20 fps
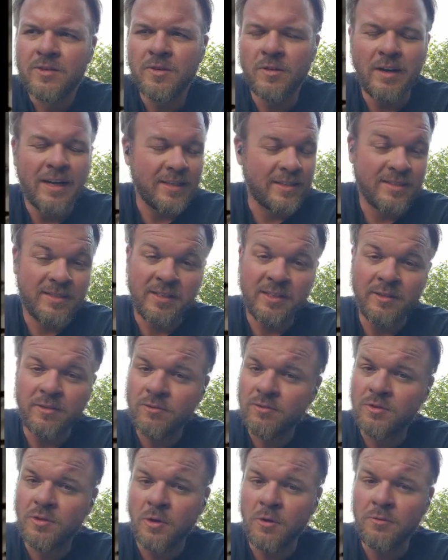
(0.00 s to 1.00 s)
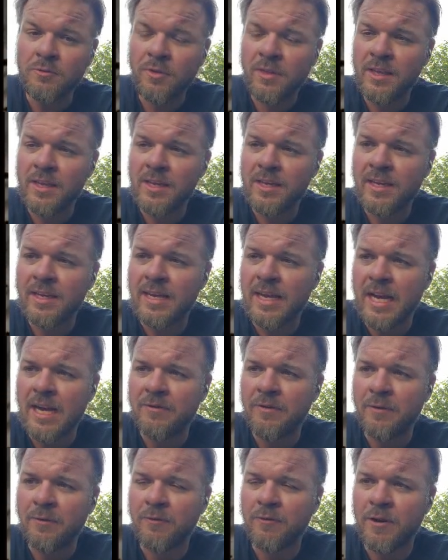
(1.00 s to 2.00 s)
So I still don't think I
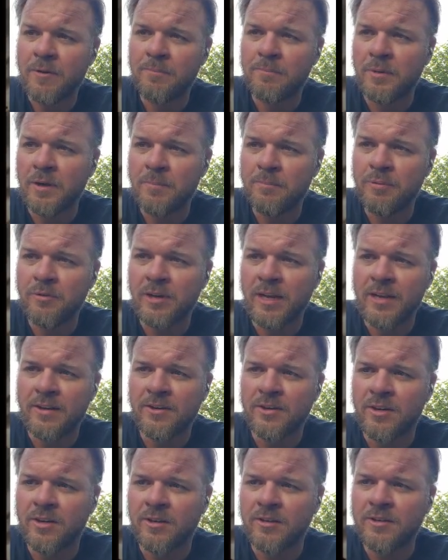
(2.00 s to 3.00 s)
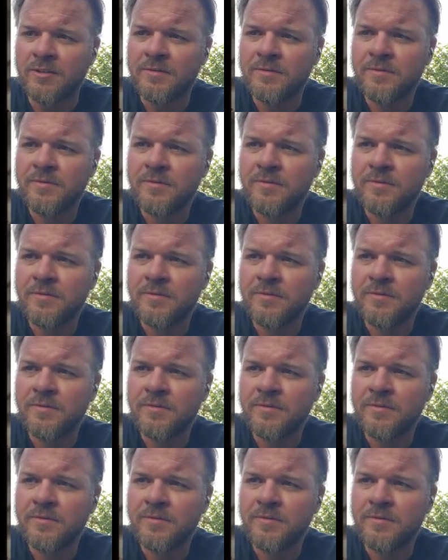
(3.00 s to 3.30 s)
have a front bumper at all.